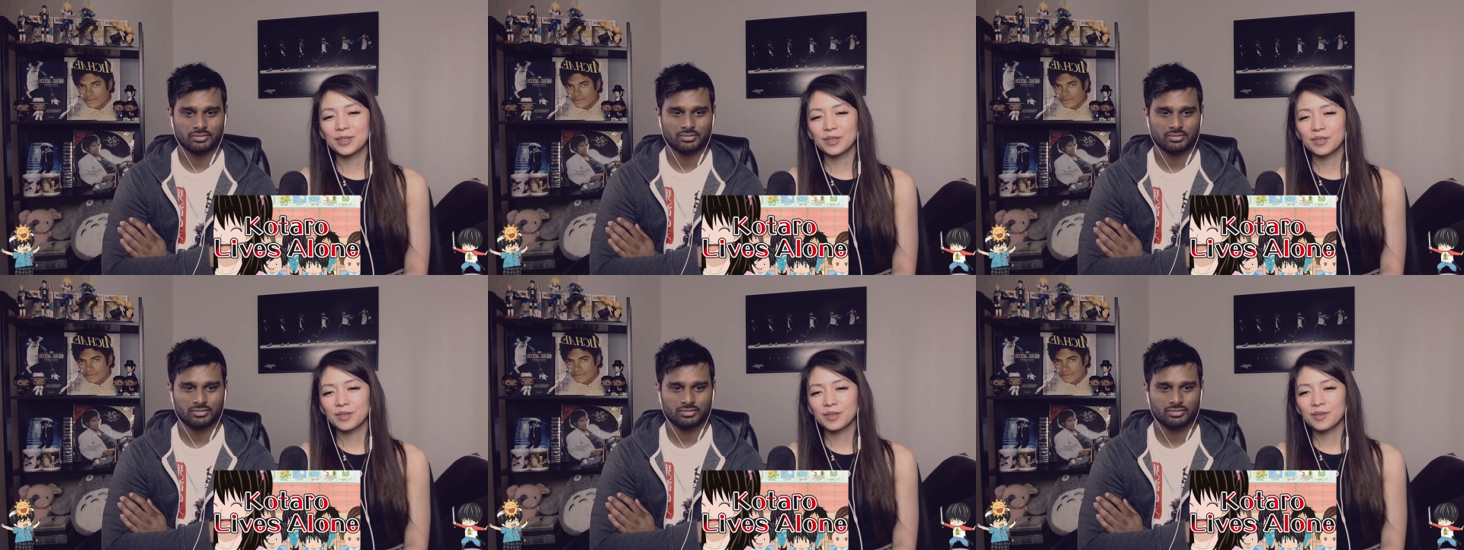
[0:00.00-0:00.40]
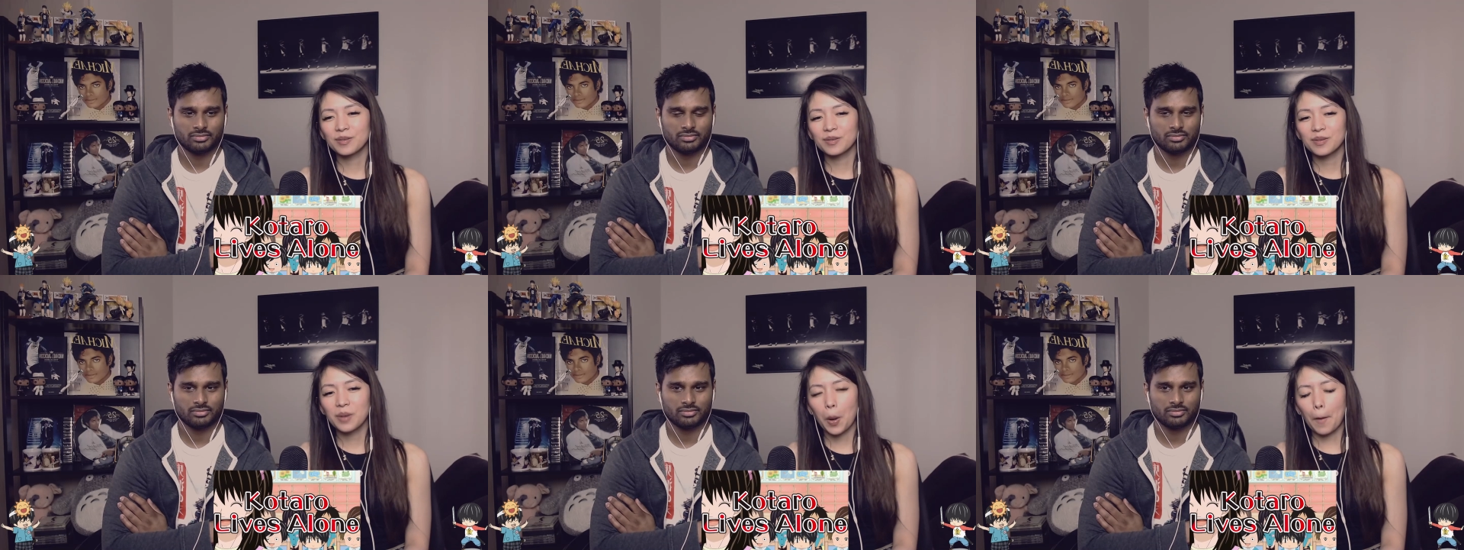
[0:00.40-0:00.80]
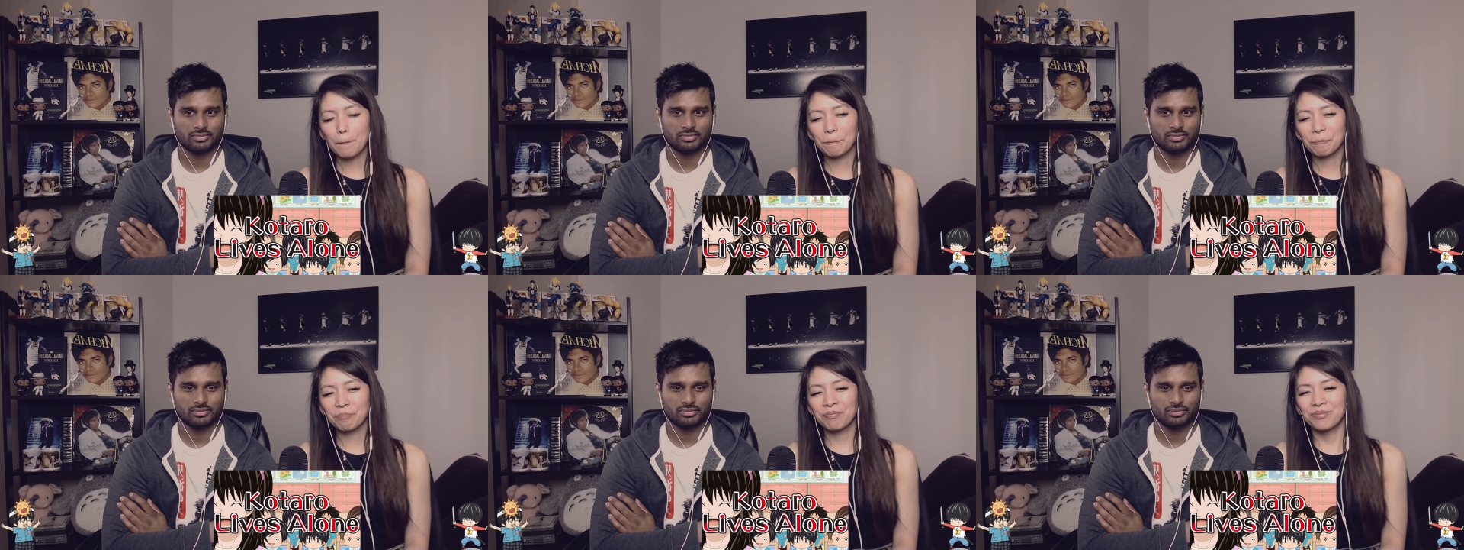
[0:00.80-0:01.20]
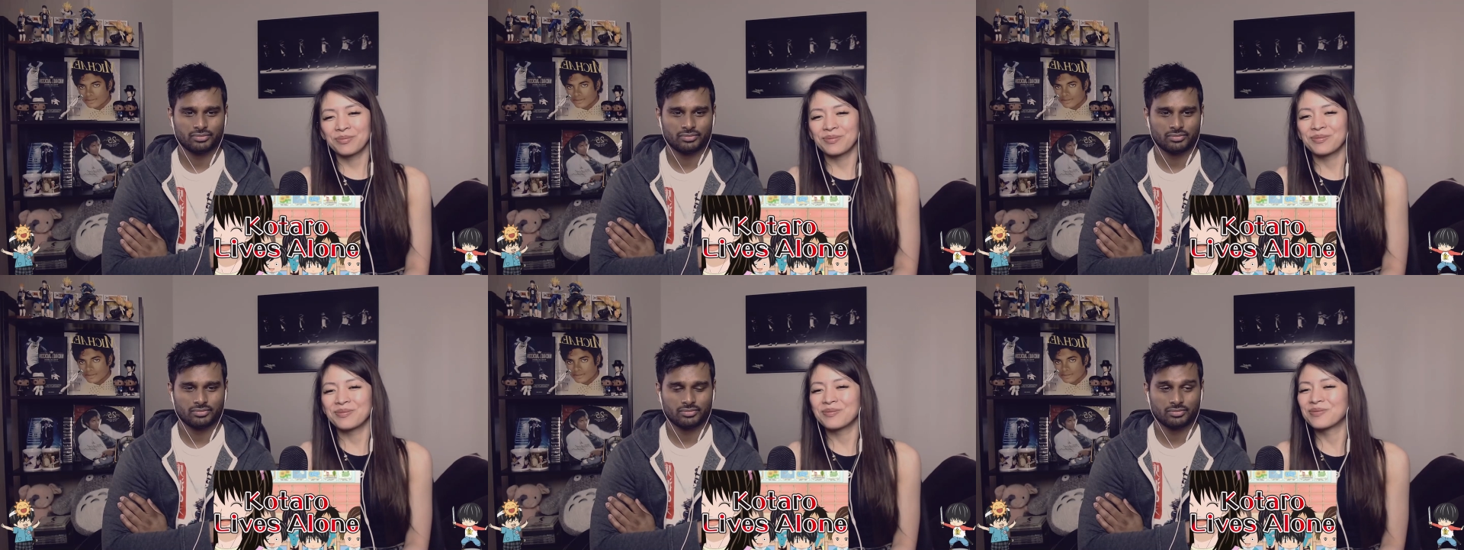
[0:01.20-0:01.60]
Speaker 1: hasn't smiled once
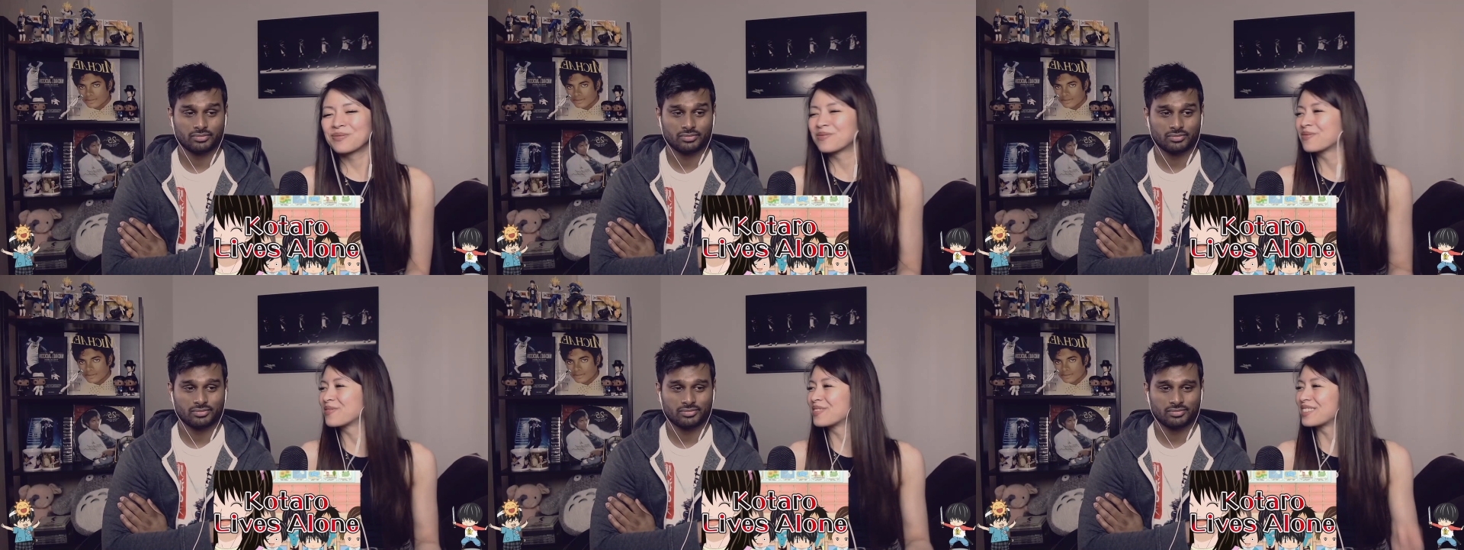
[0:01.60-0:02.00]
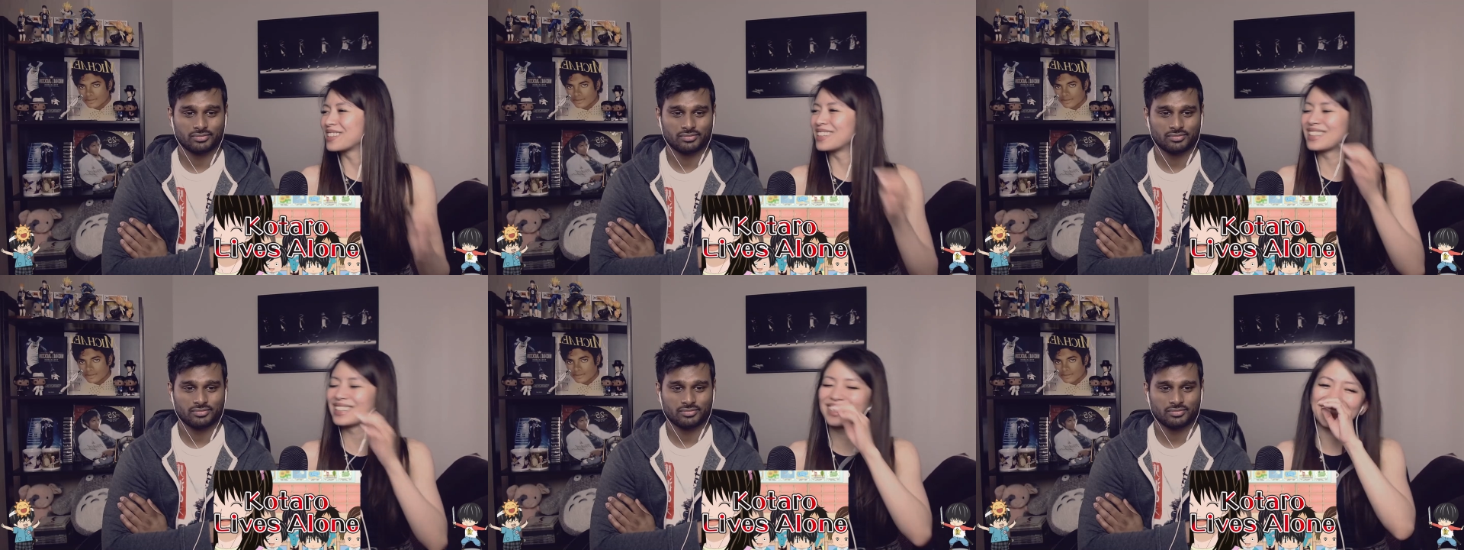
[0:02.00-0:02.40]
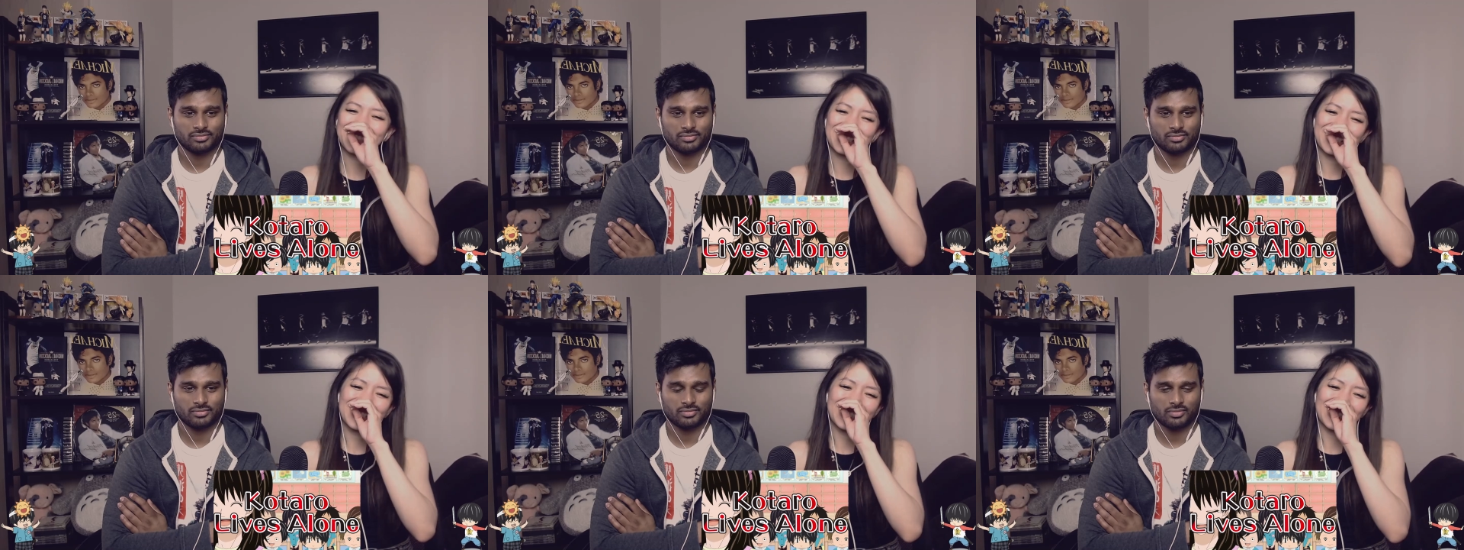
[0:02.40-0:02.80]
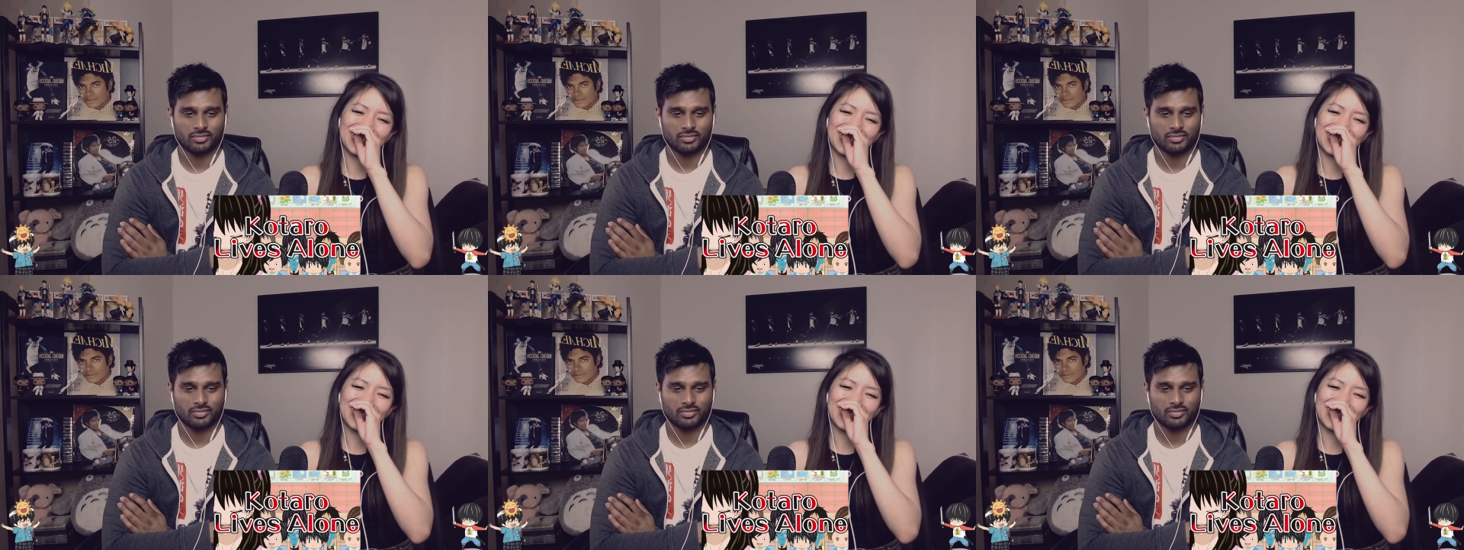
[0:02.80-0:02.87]
in the whole time I've known him.